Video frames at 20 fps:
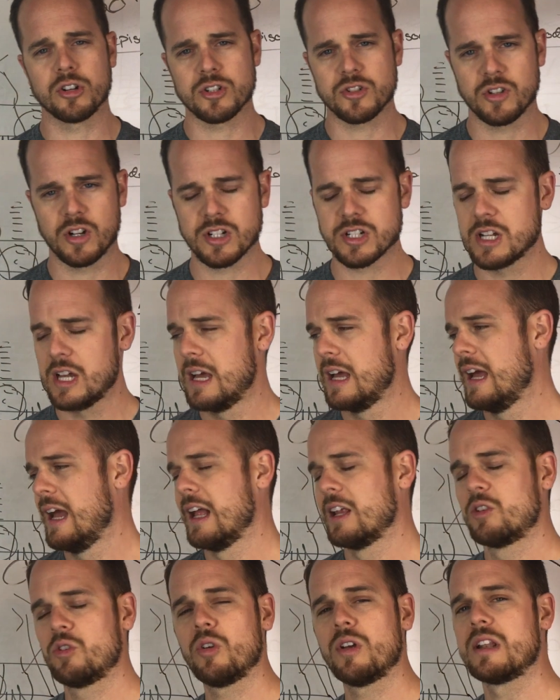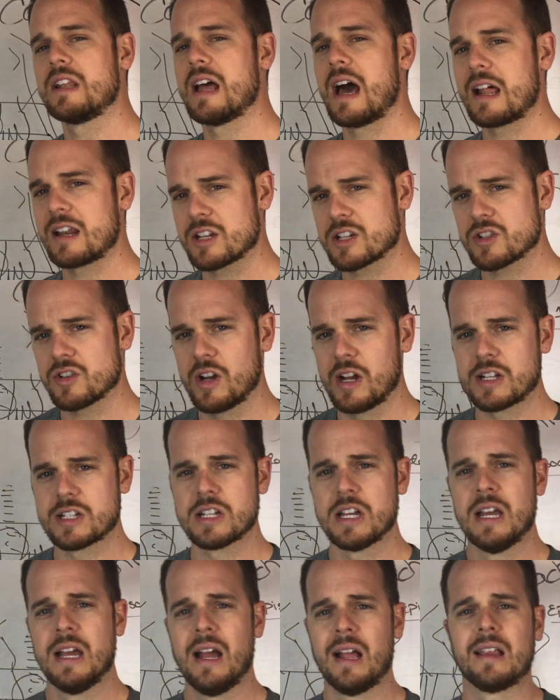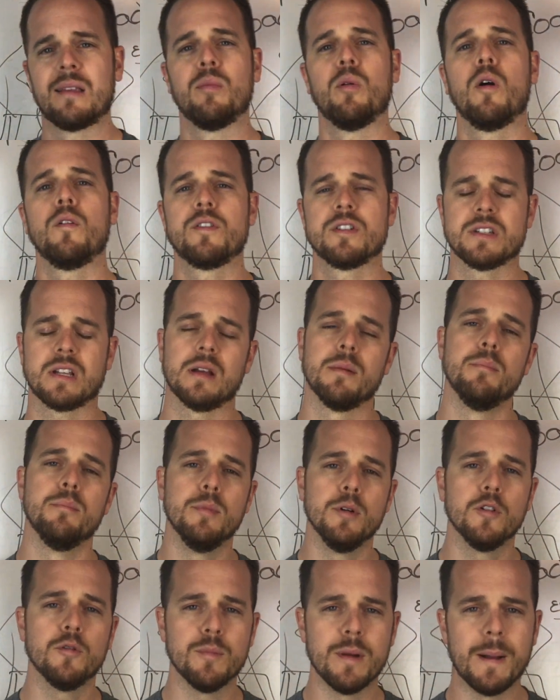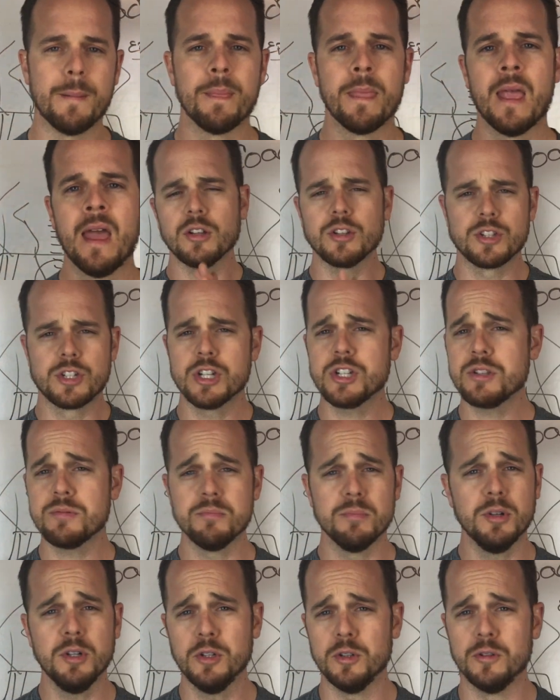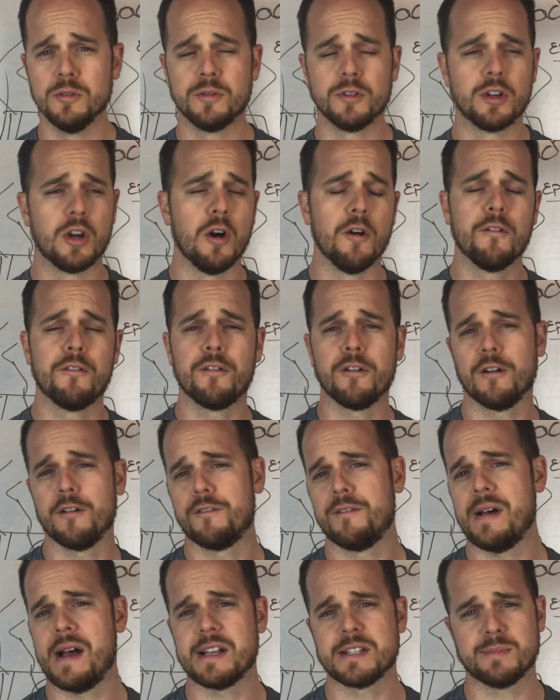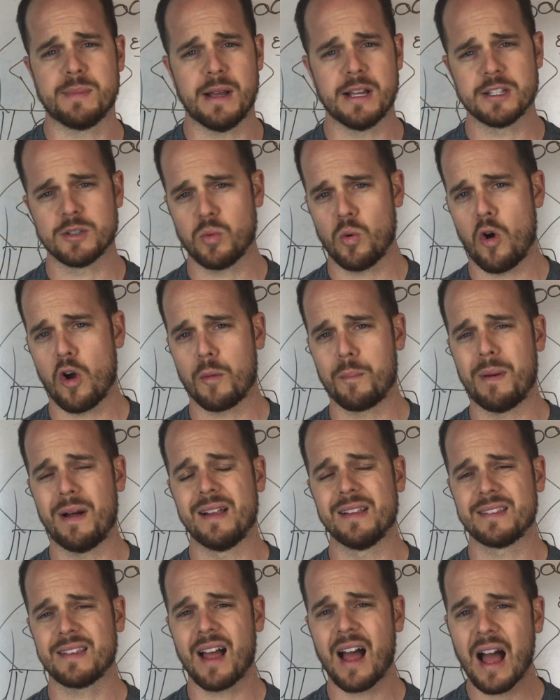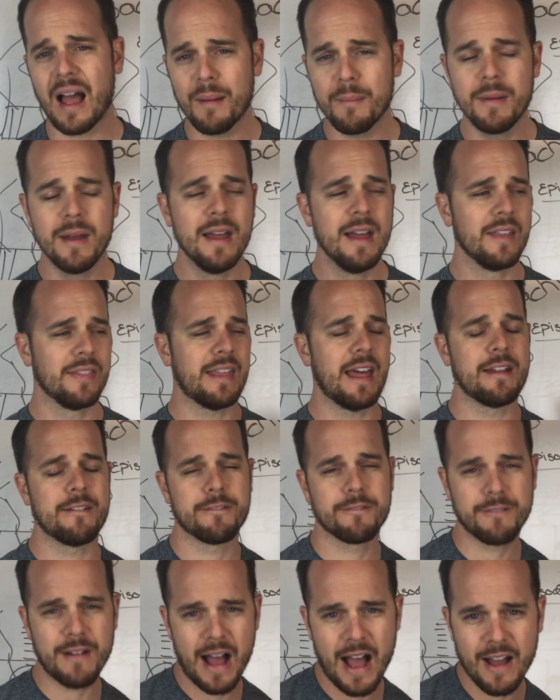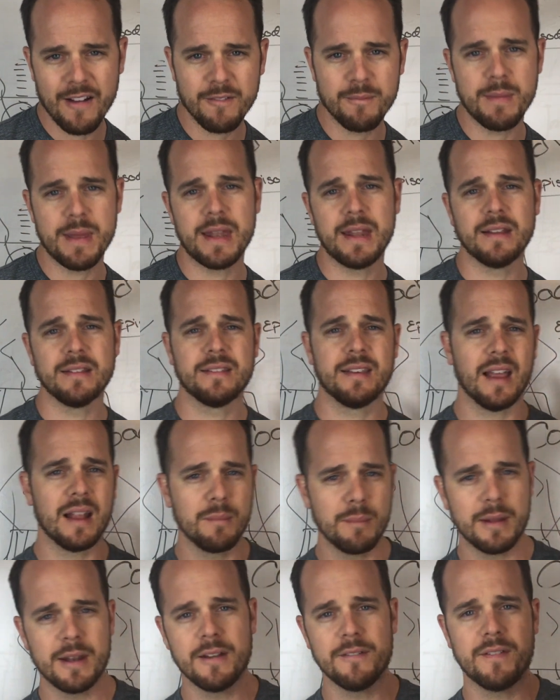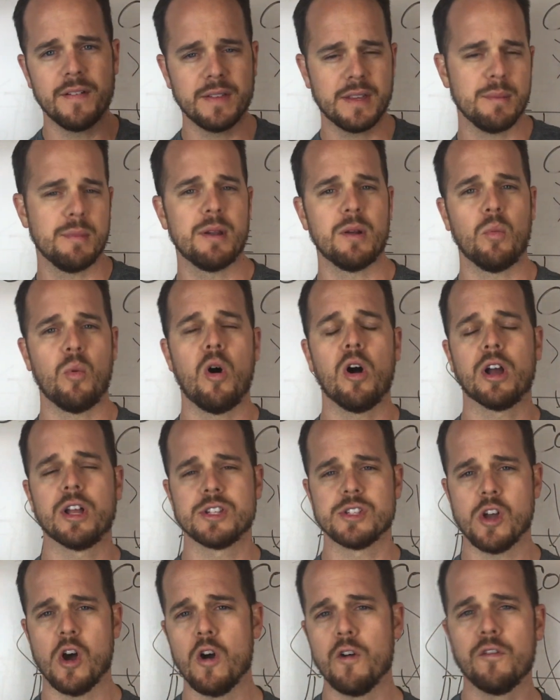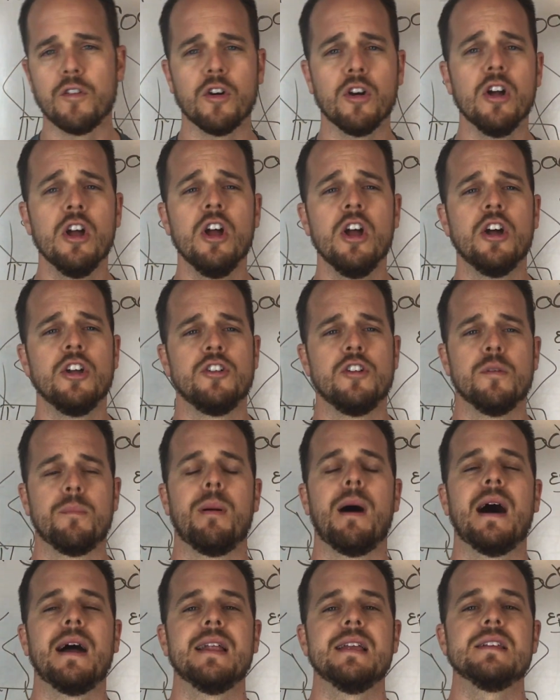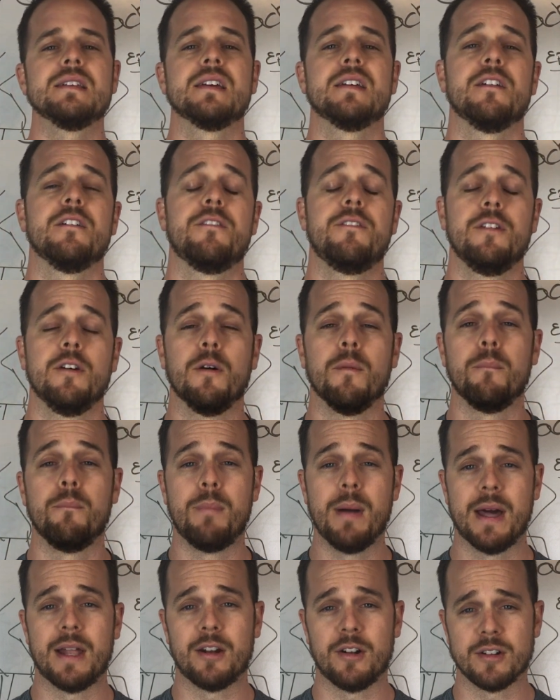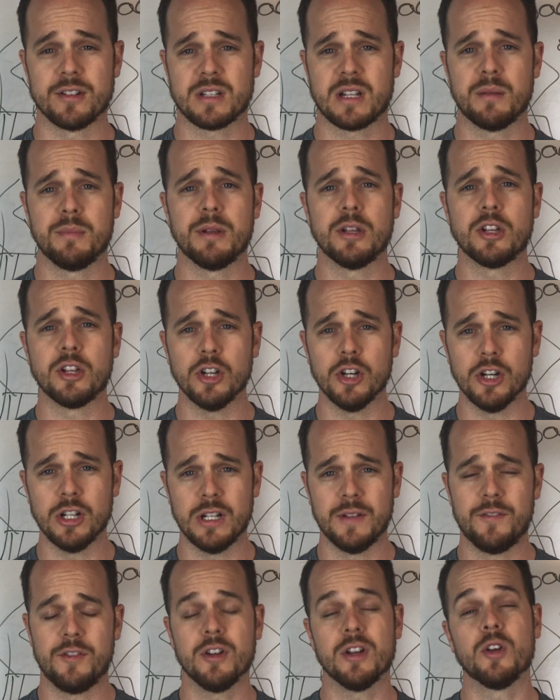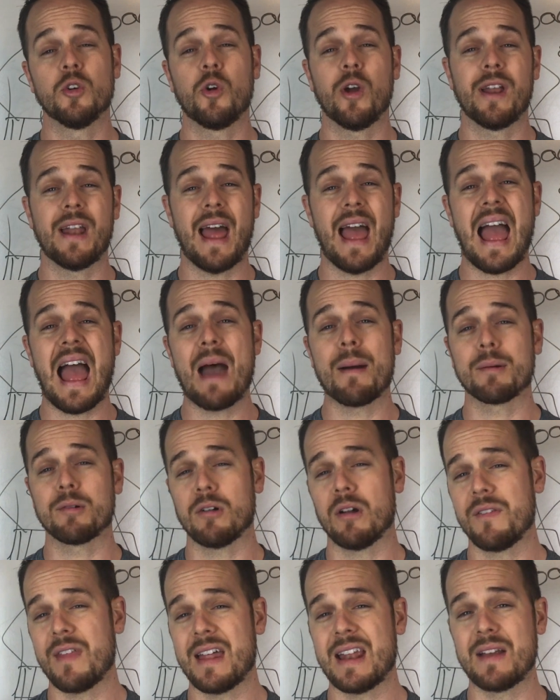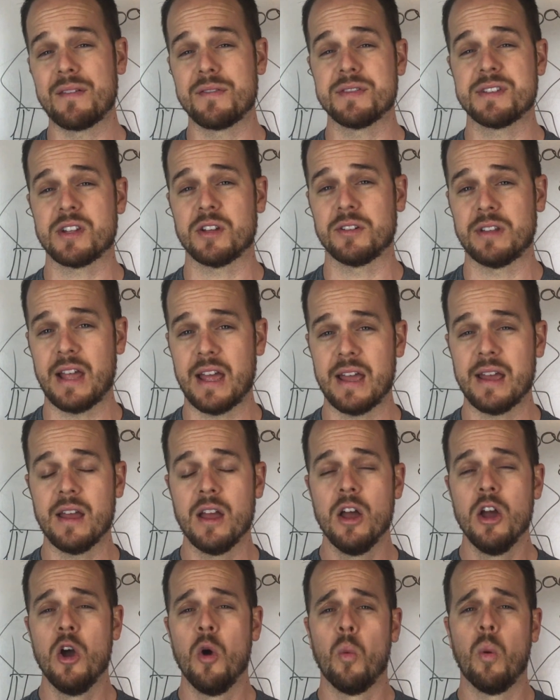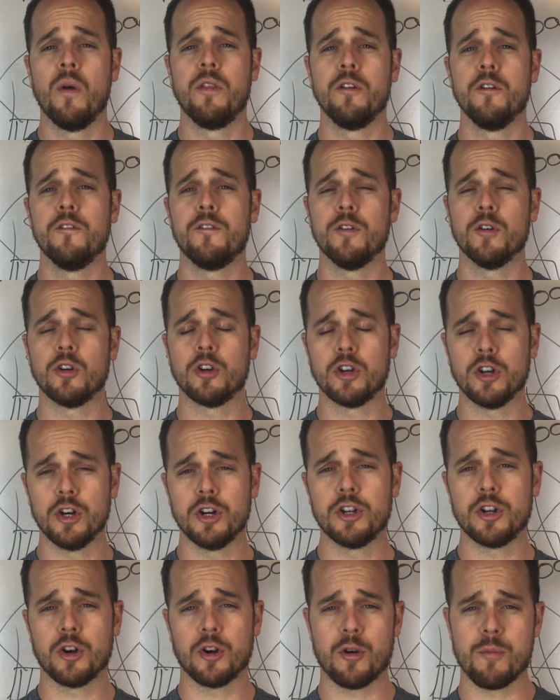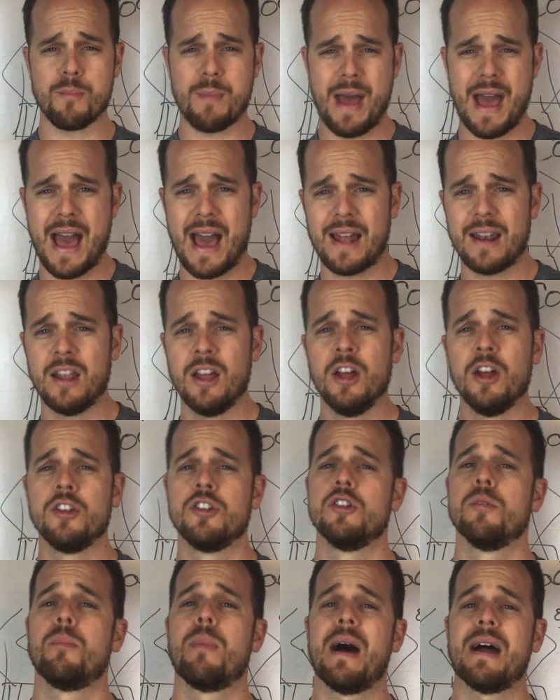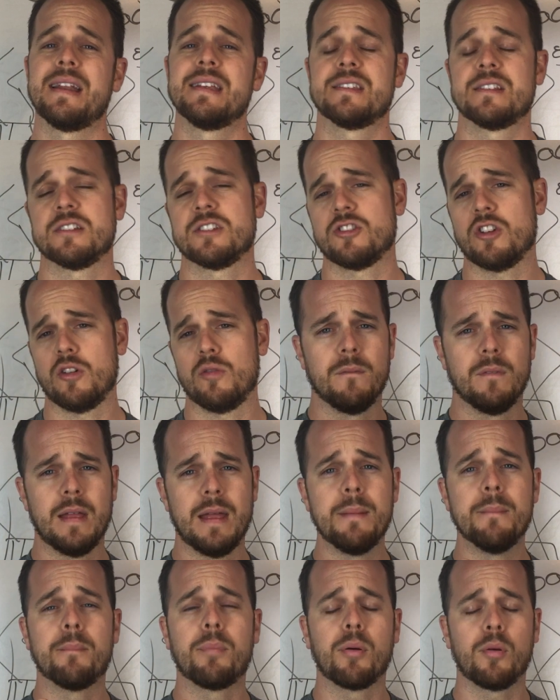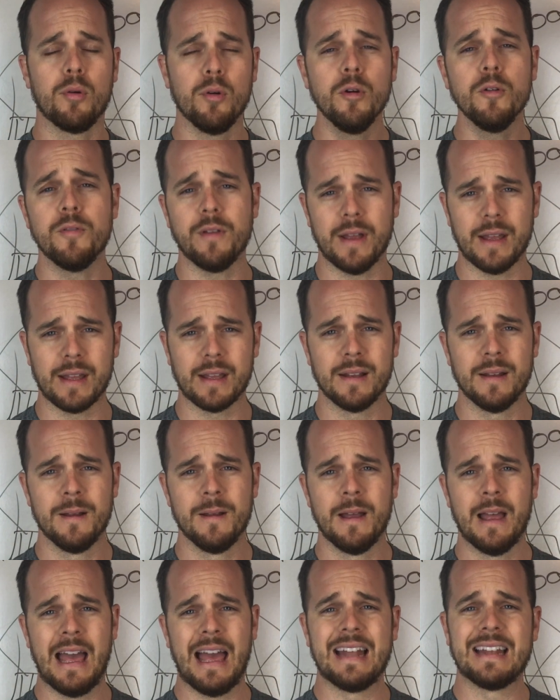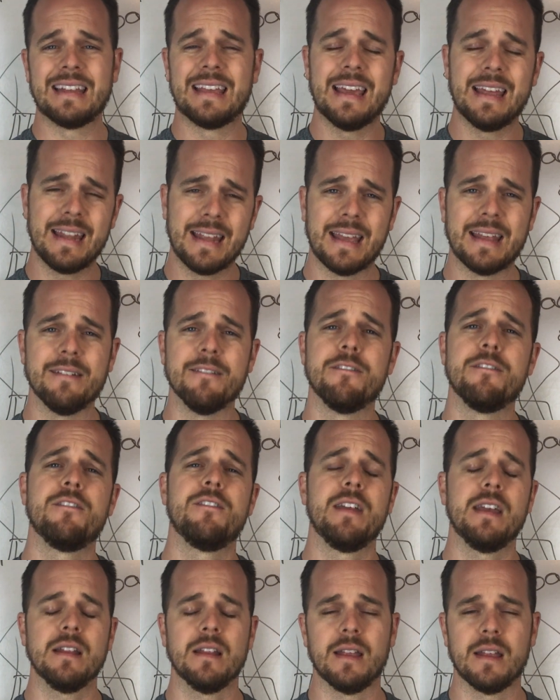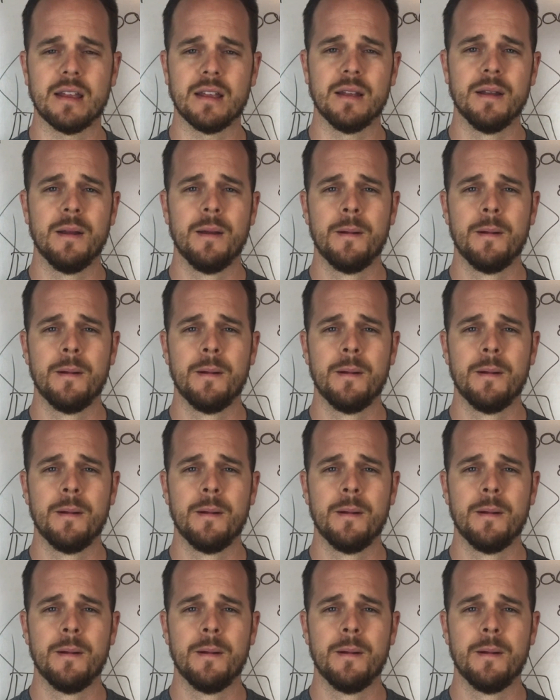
it a stretch. It's really not a stretch. It's more of just like a movement. Just move, go for a fast-paced walk. By the time that 5 minute, 10 minute, 15 minute walk is over, your body is gonna feel better, it's gonna be good. If you can create a habit around that every single day, whether you feel good or bad, your body's gonna start improving and getting and feeling